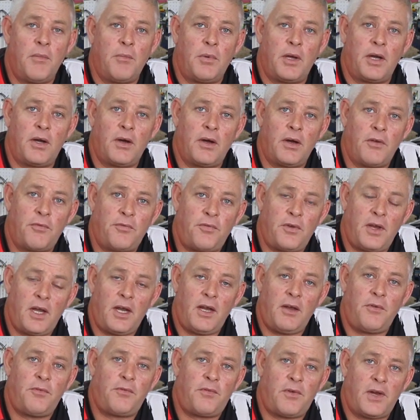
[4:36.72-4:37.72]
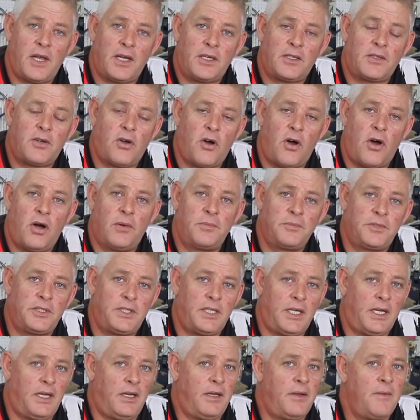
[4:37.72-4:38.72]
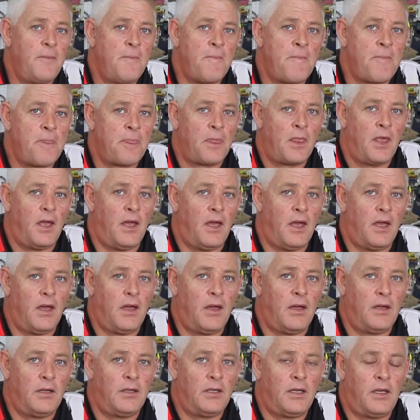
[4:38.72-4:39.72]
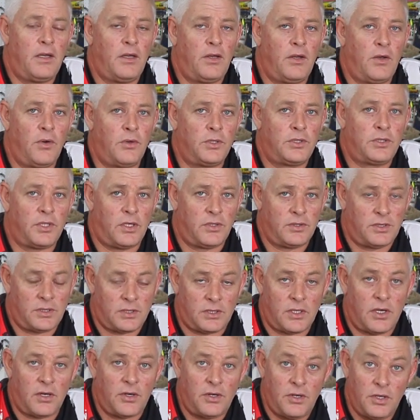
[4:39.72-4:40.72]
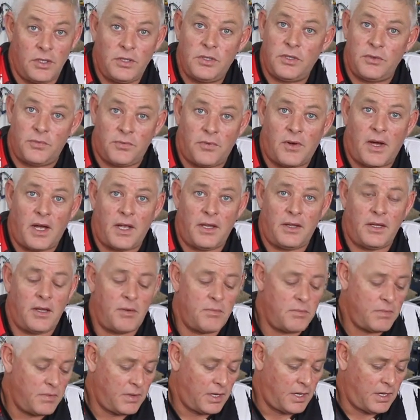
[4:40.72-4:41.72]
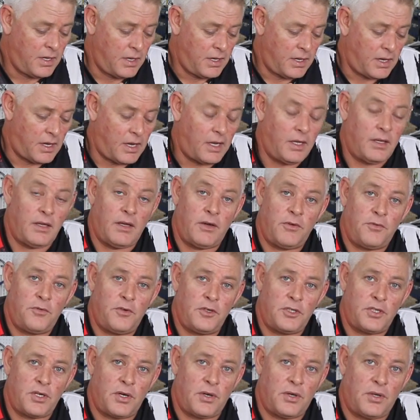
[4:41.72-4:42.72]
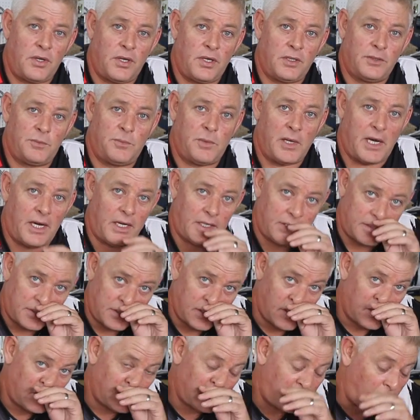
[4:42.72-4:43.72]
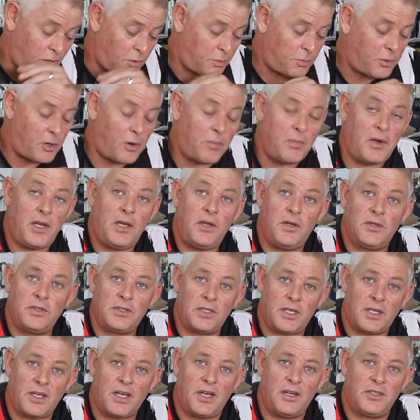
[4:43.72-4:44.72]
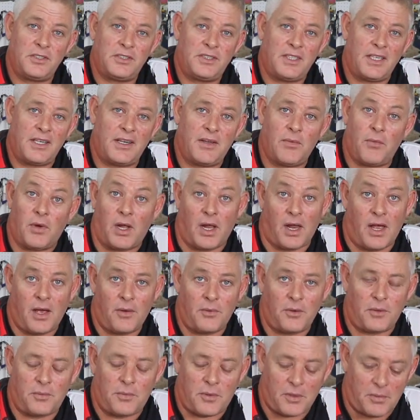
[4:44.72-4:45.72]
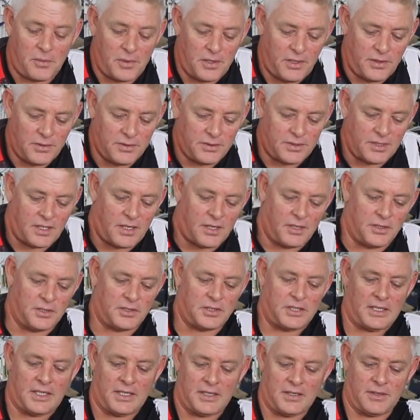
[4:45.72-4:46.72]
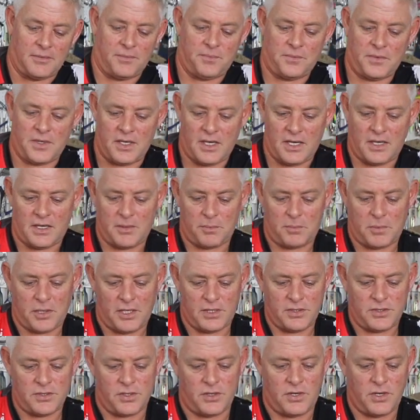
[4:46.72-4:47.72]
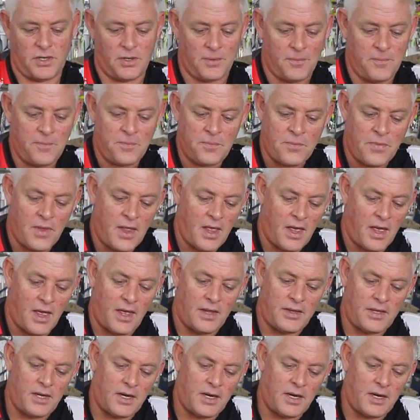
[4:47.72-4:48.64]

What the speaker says: But on a fairly flat, calm sea, your chances are good to find them, and then fishing on those banks. So you'll probably use a cone sinker. Well, I would probably use a cone sinker. That depends on you. And